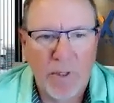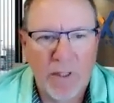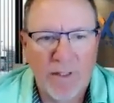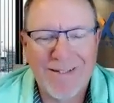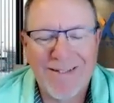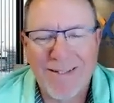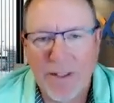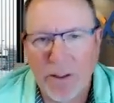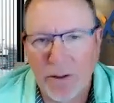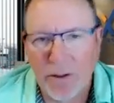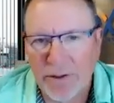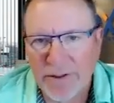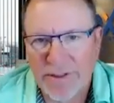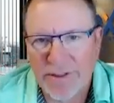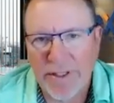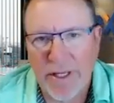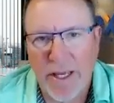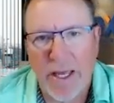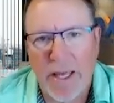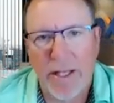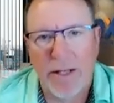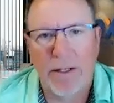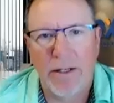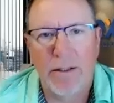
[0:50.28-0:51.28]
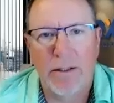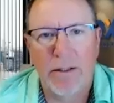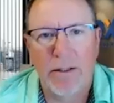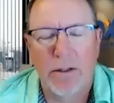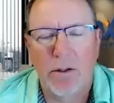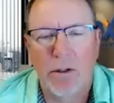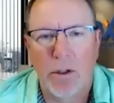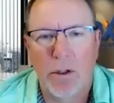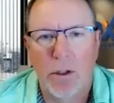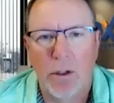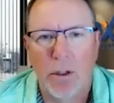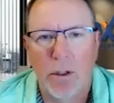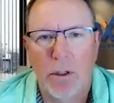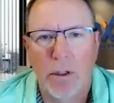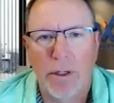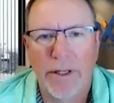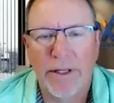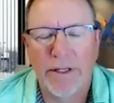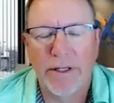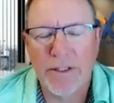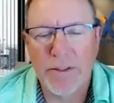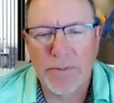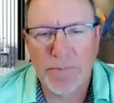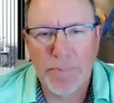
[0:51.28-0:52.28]
skill set, her
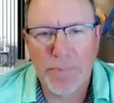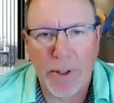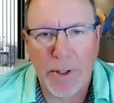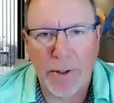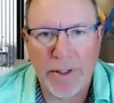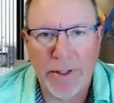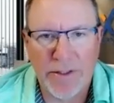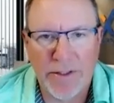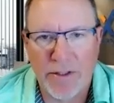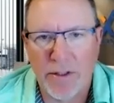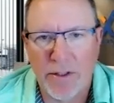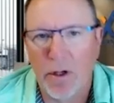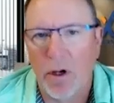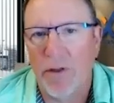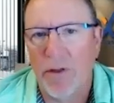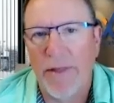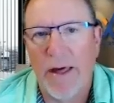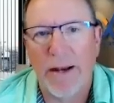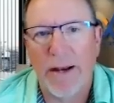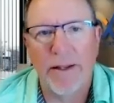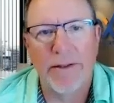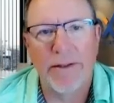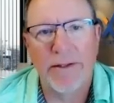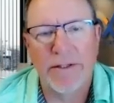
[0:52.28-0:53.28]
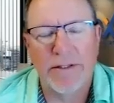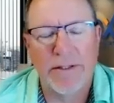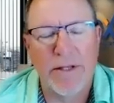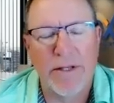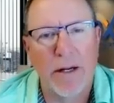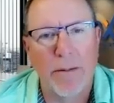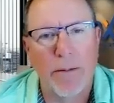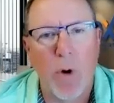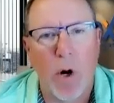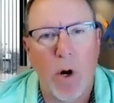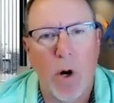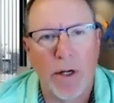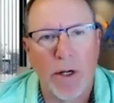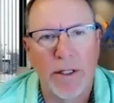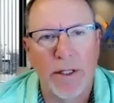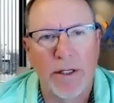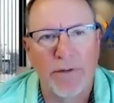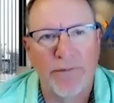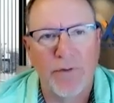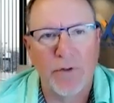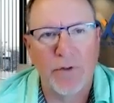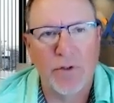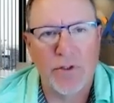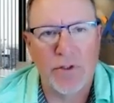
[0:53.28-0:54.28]
experience and all that in this kind of market
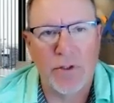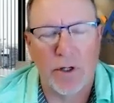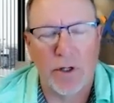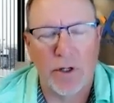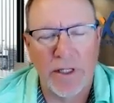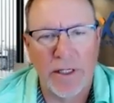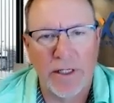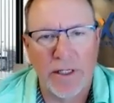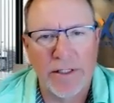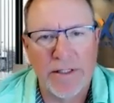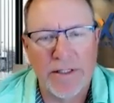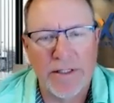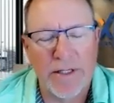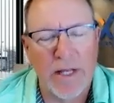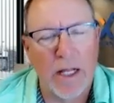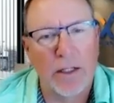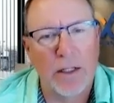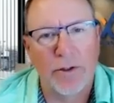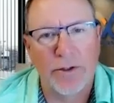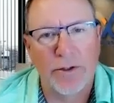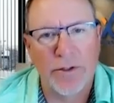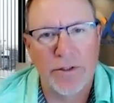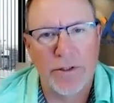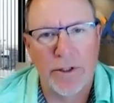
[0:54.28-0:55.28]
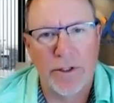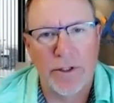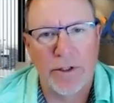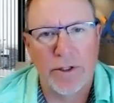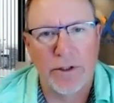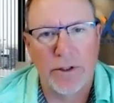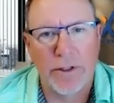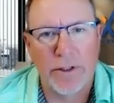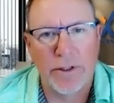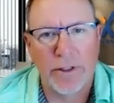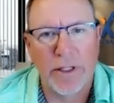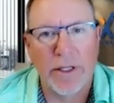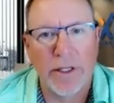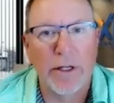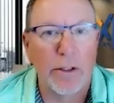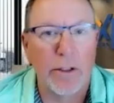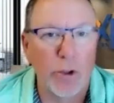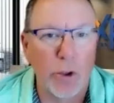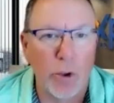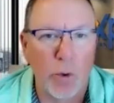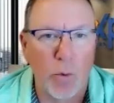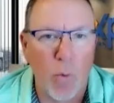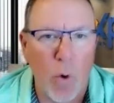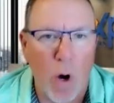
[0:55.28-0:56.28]
if you start getting sellers that are getting a
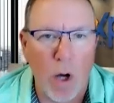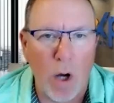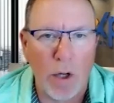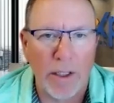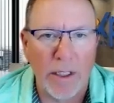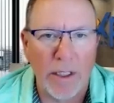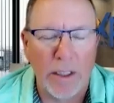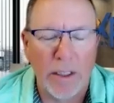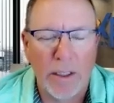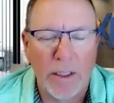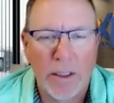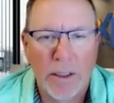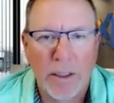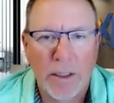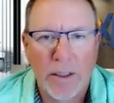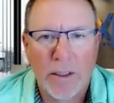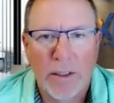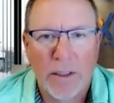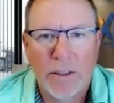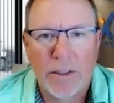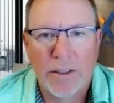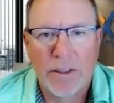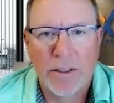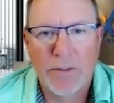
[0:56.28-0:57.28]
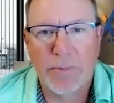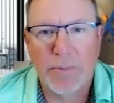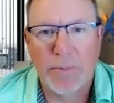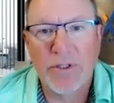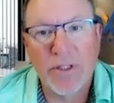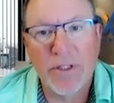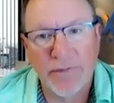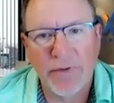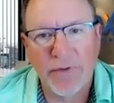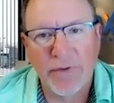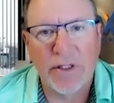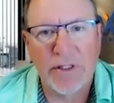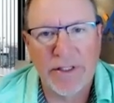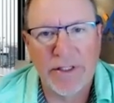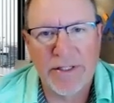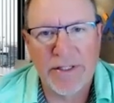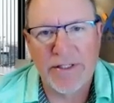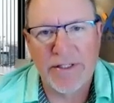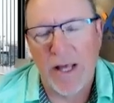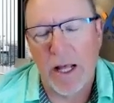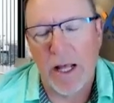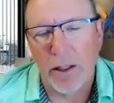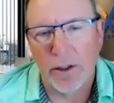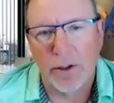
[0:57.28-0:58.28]
little wonky, specifically
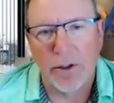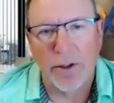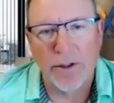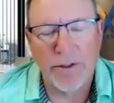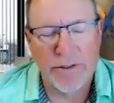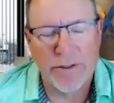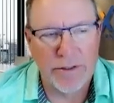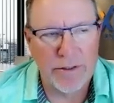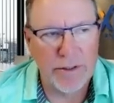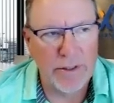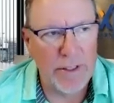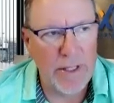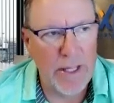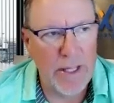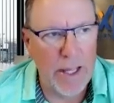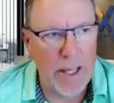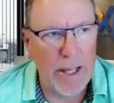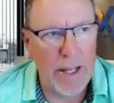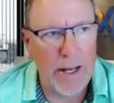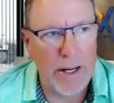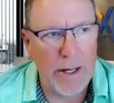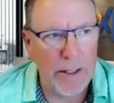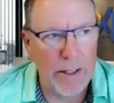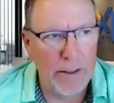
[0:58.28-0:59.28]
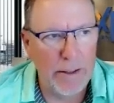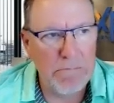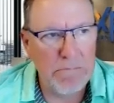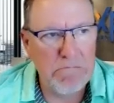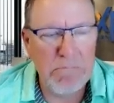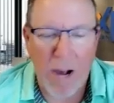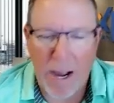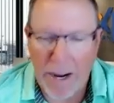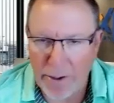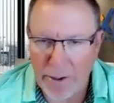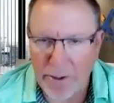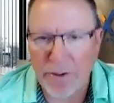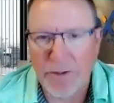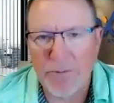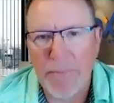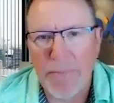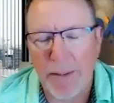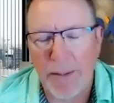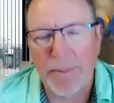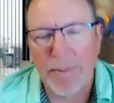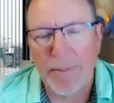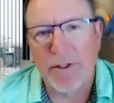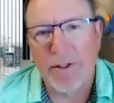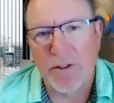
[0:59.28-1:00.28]
sellers and buyers
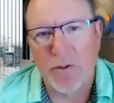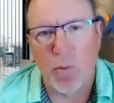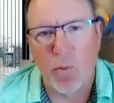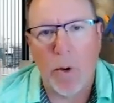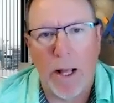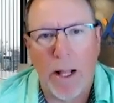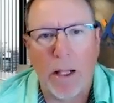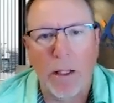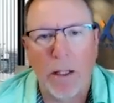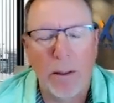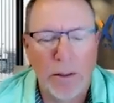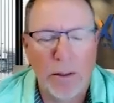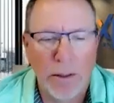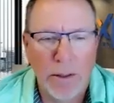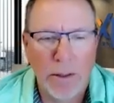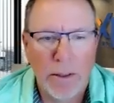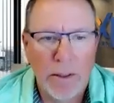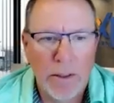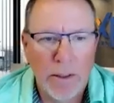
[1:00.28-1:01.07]
maybe as well.